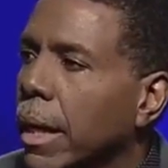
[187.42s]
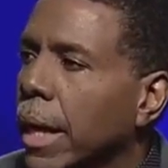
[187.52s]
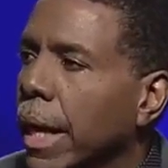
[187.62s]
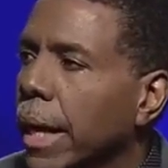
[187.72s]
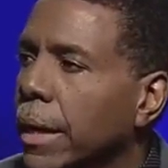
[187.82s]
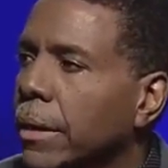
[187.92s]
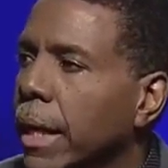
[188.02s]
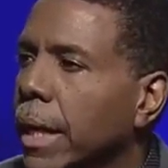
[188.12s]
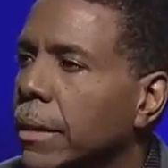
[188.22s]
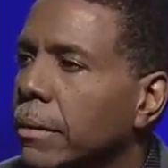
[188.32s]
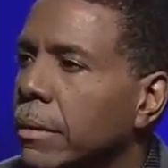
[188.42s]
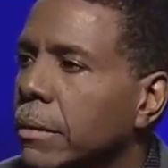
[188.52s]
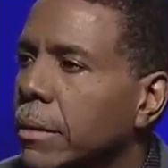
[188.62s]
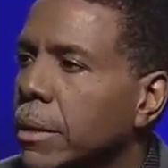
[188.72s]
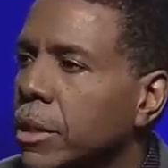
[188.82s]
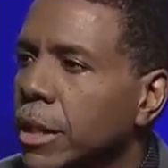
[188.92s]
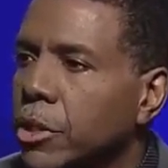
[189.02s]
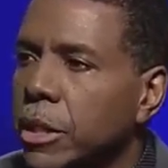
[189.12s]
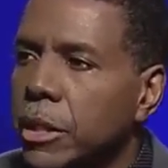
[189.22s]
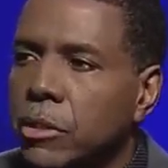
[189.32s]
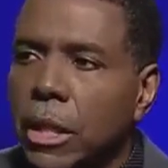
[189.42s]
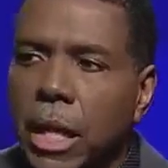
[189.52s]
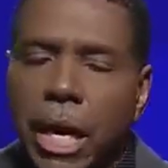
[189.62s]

and that the teachings that